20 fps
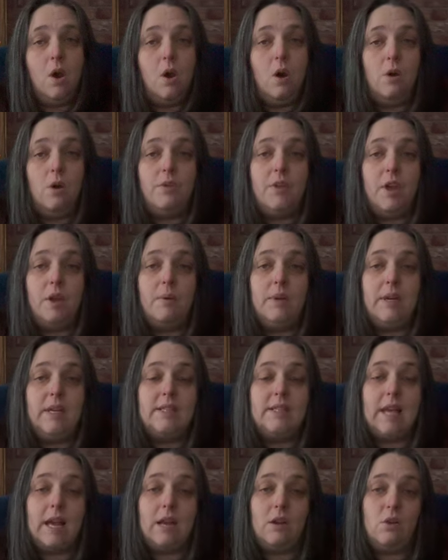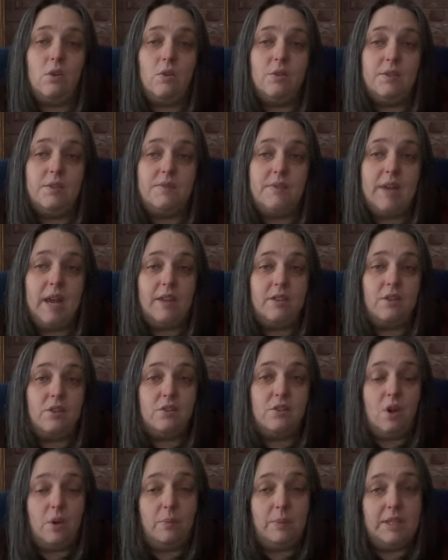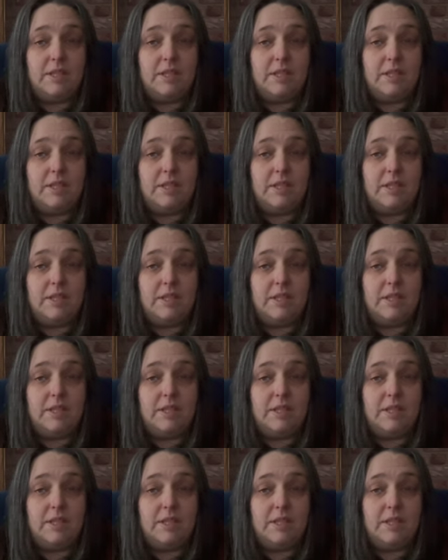Although an exact cause of death could not be